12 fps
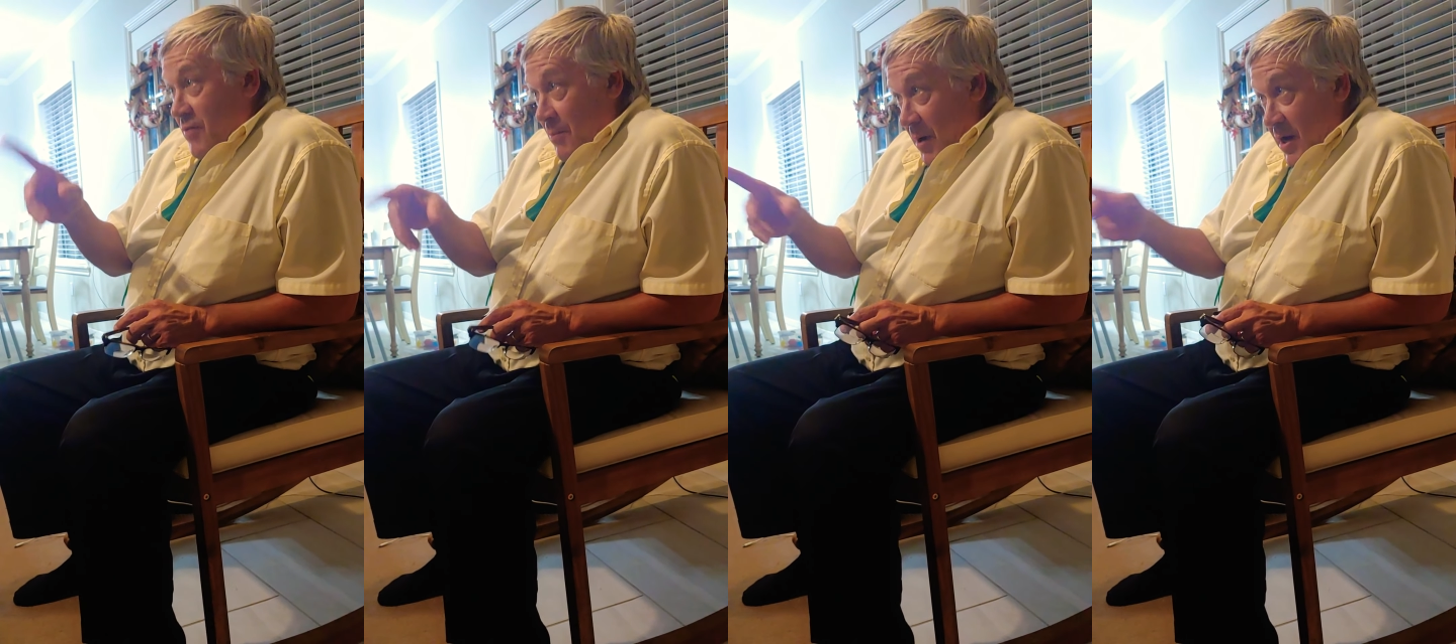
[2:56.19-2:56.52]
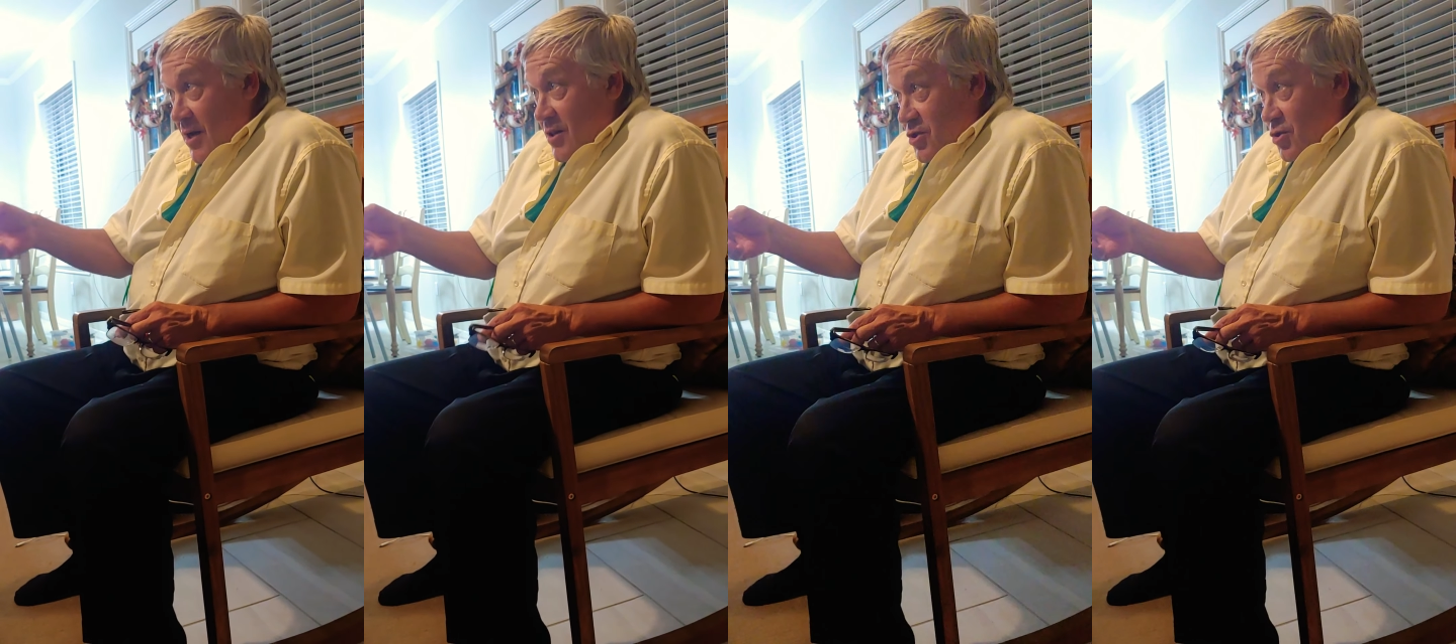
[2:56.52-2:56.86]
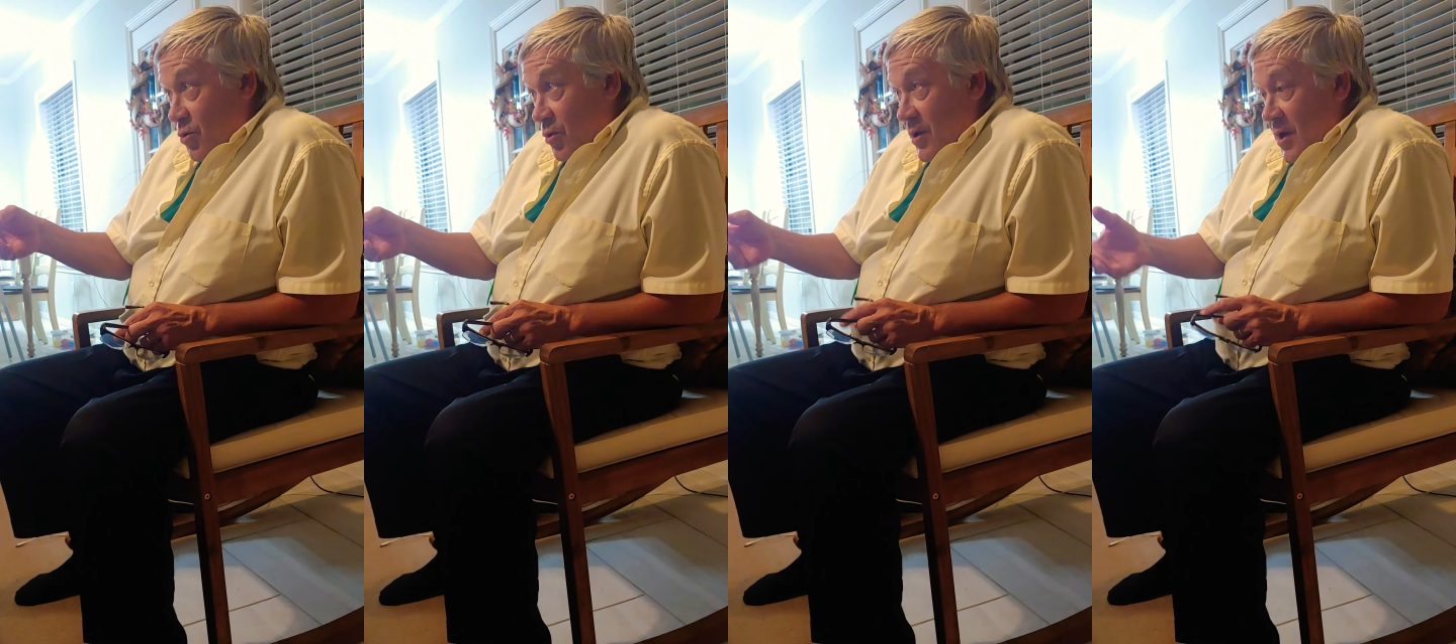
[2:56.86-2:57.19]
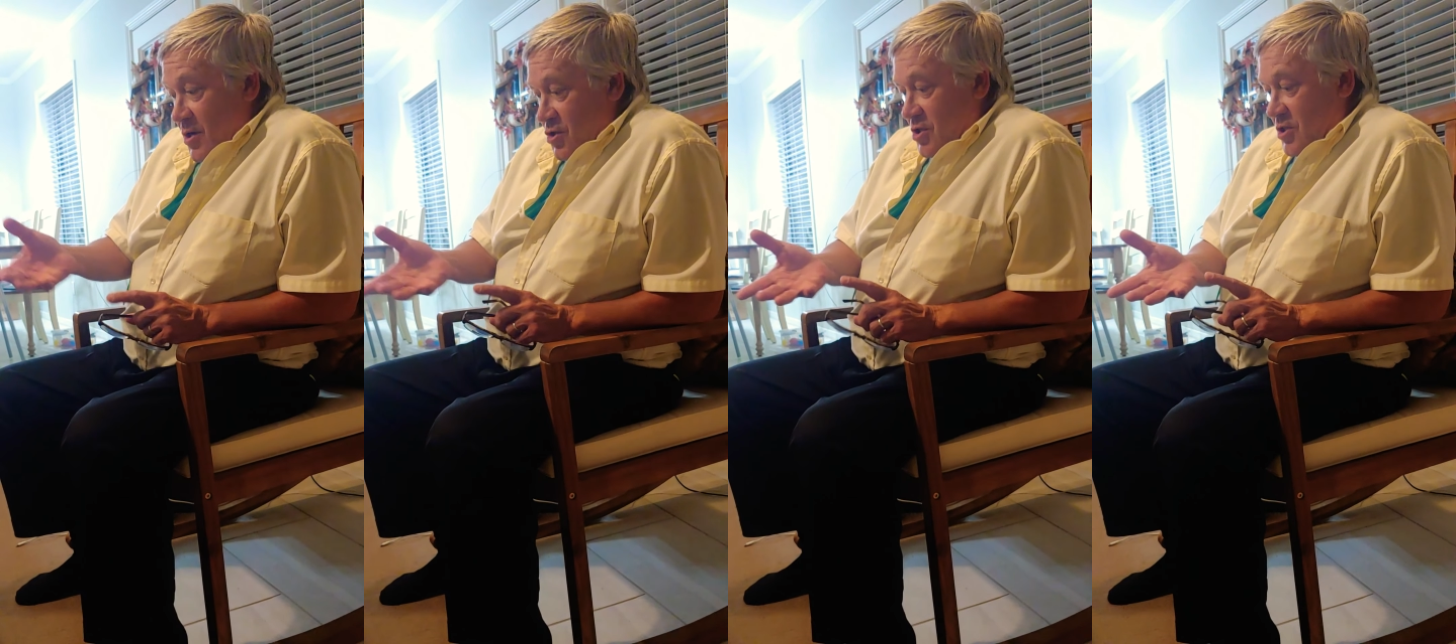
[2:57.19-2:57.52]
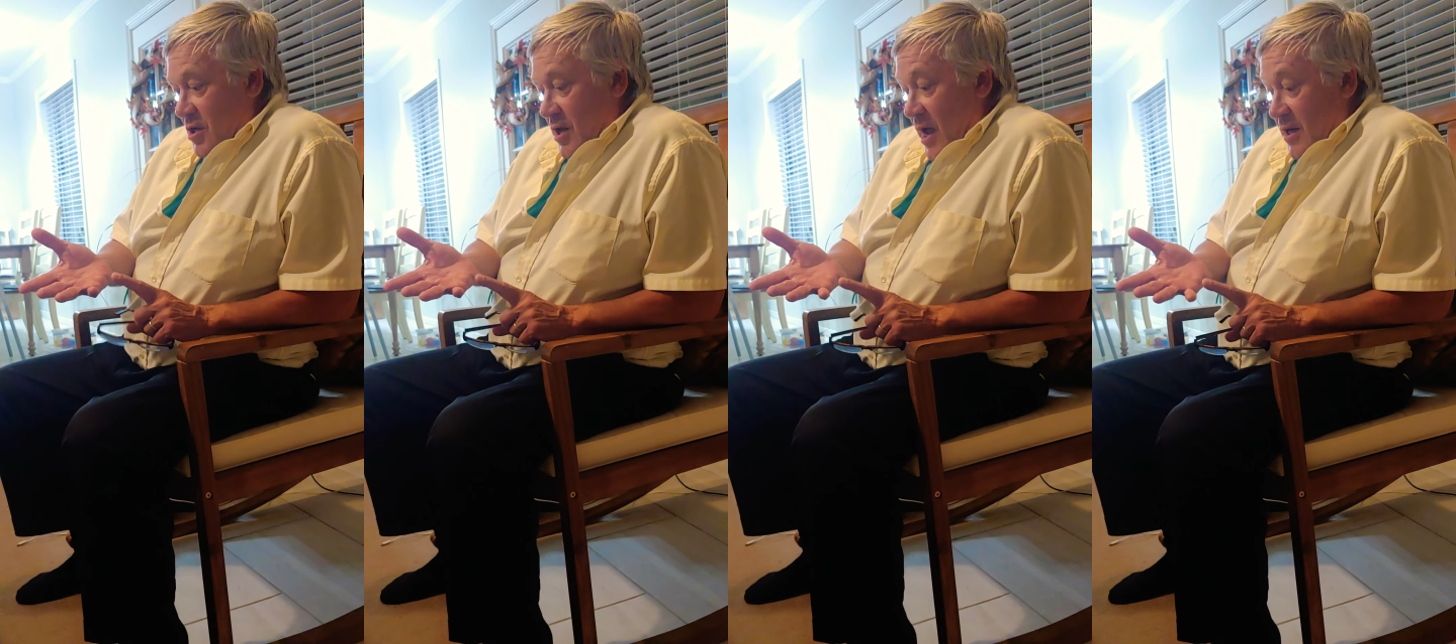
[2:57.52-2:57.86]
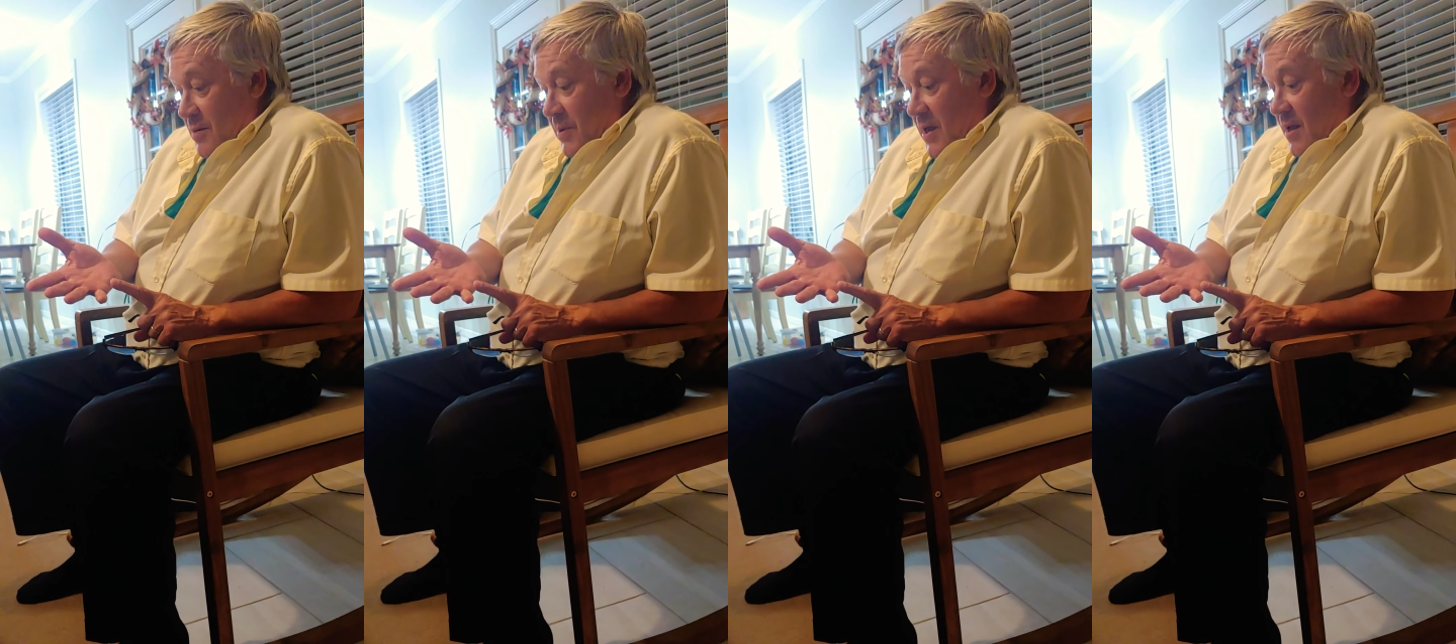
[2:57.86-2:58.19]
the money to the school, she said you
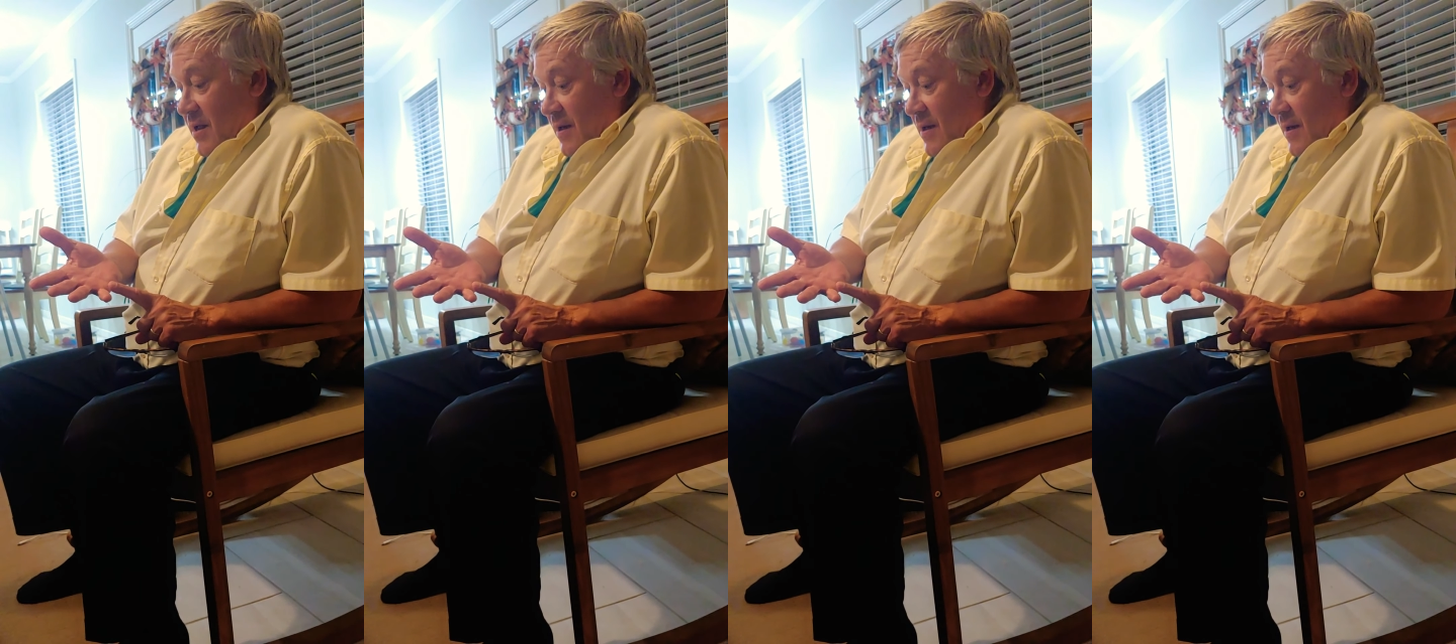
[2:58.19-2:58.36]
had to be